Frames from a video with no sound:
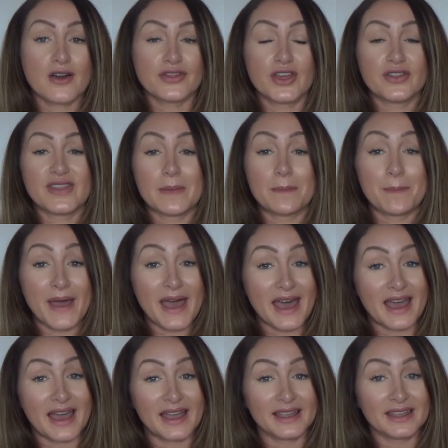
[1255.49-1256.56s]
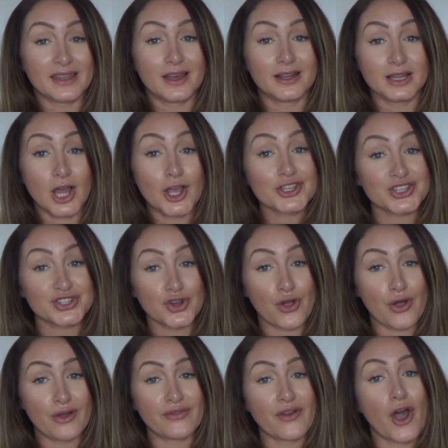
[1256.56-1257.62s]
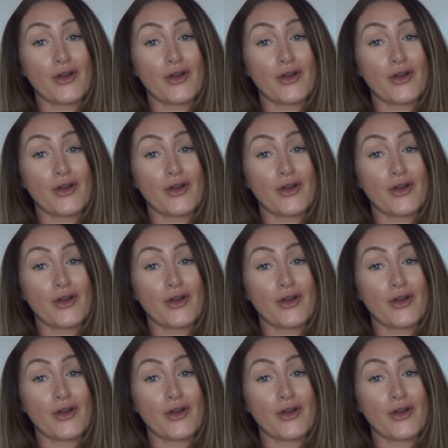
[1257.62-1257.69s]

that they buy a lot of stuff